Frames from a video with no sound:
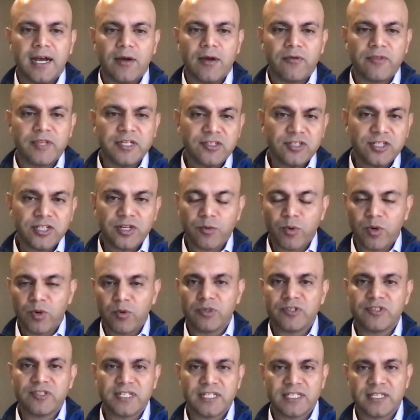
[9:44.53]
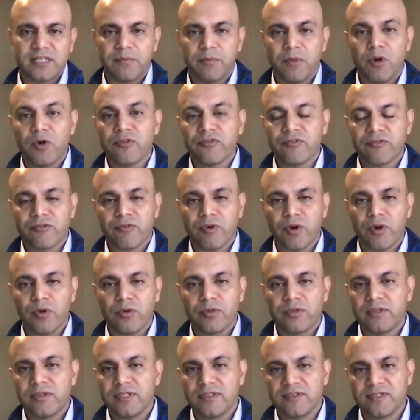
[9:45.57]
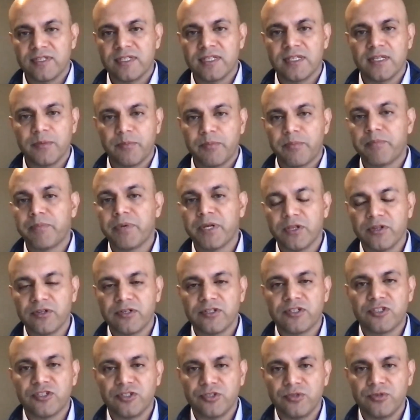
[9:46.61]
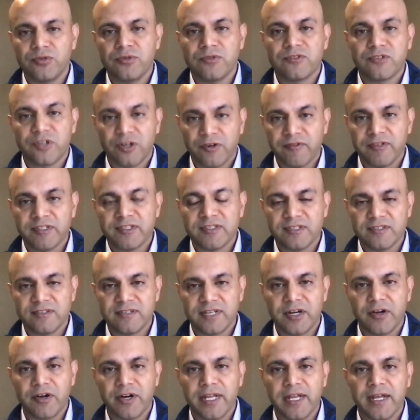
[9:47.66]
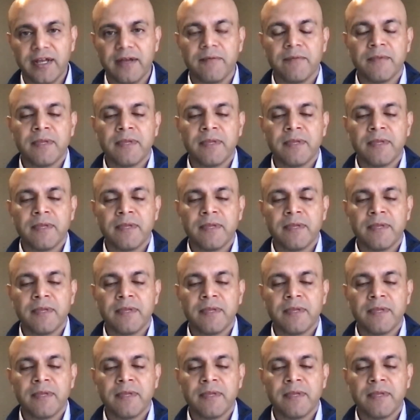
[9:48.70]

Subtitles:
This year, where we're seeing the most growth is in the pillar two services area,